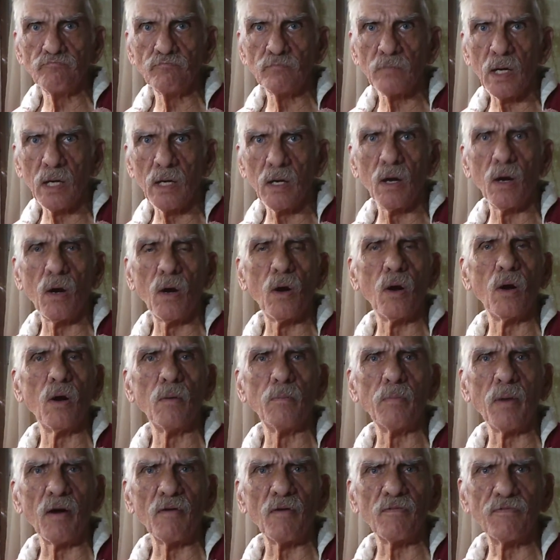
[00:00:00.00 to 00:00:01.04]

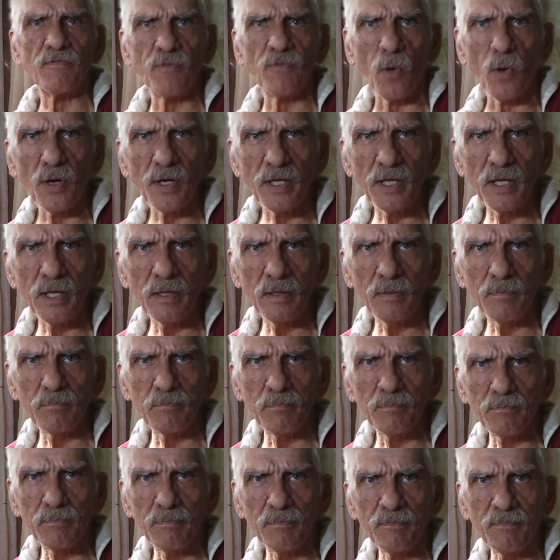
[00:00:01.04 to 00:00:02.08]
about 40
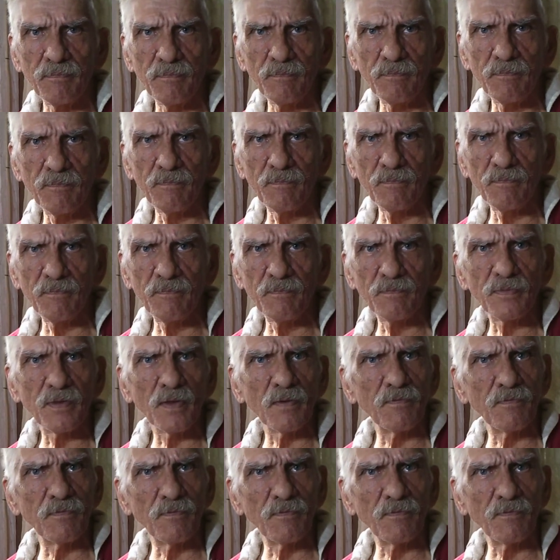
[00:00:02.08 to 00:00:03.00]
to